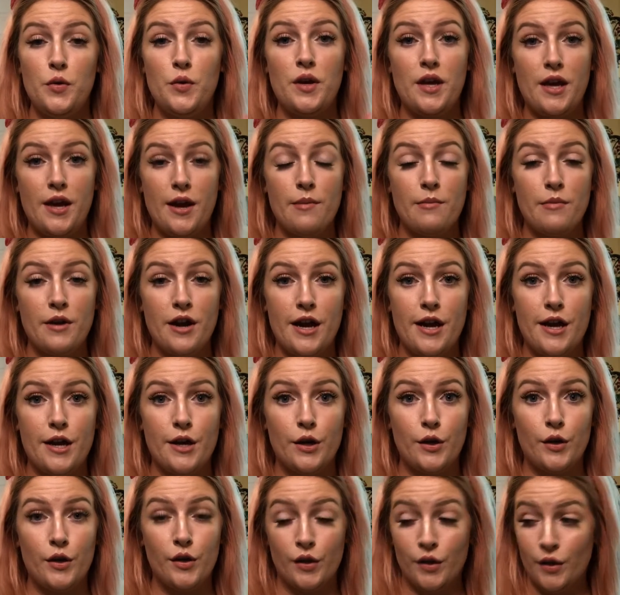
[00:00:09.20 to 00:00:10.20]
camera
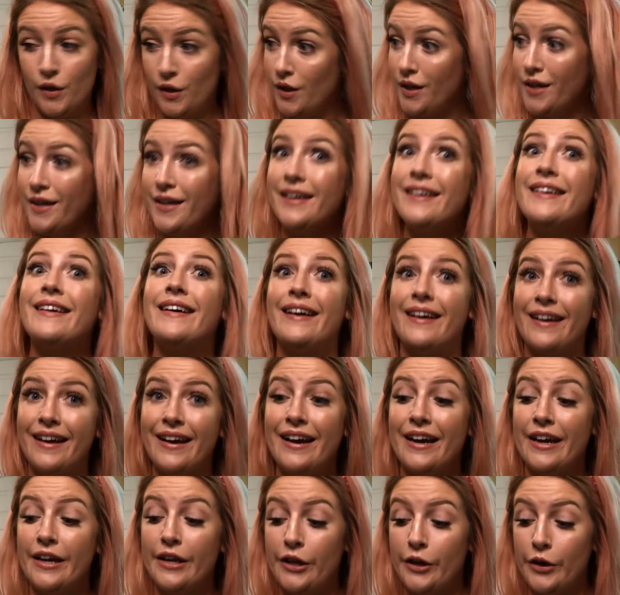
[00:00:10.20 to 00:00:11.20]
angle.
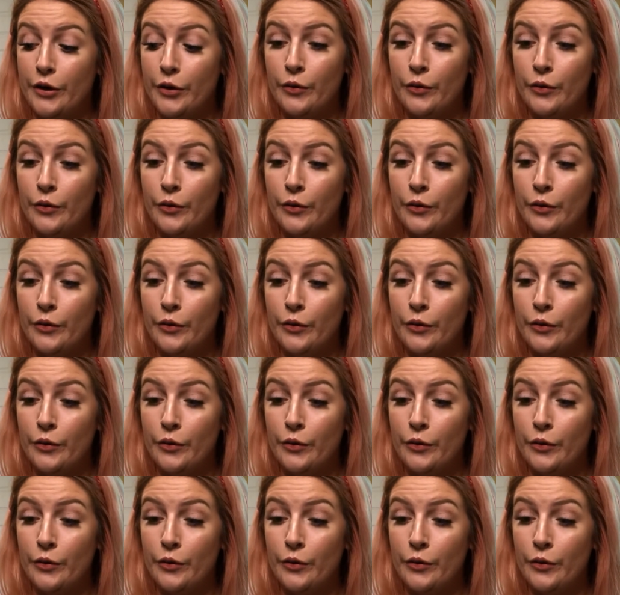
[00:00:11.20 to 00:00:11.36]
I know,